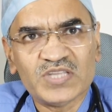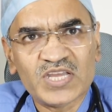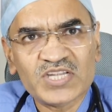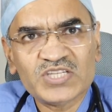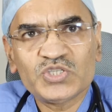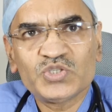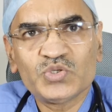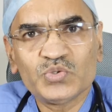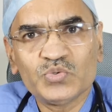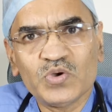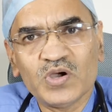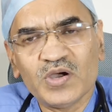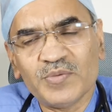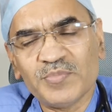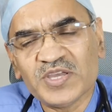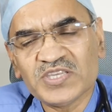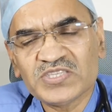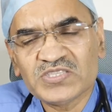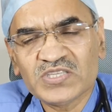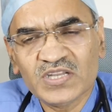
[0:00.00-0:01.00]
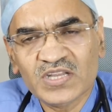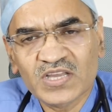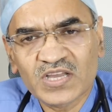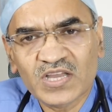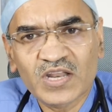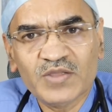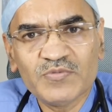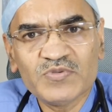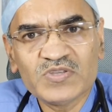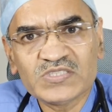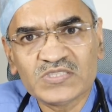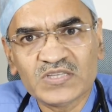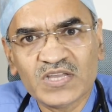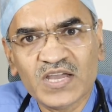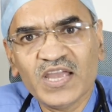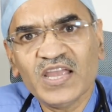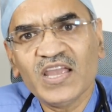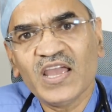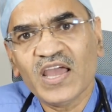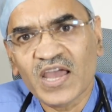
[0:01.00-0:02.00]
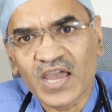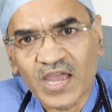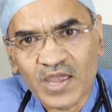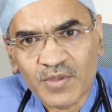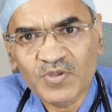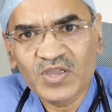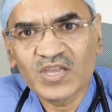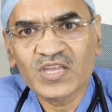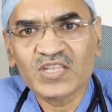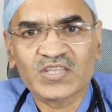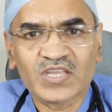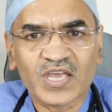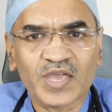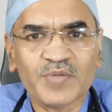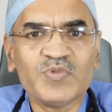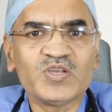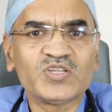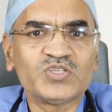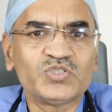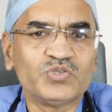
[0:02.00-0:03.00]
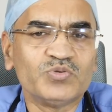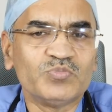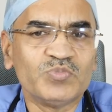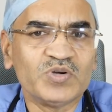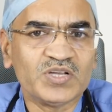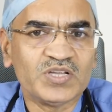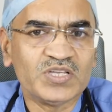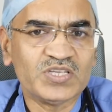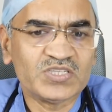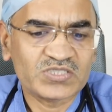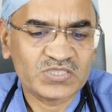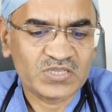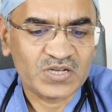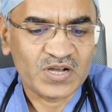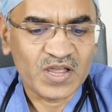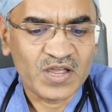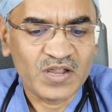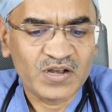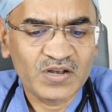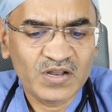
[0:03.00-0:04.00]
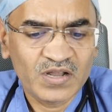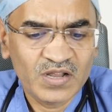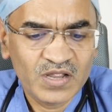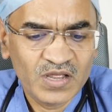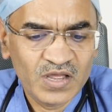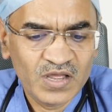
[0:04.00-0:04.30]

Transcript: That too, a myasthenia gravis guy having a thymic tumor is rare,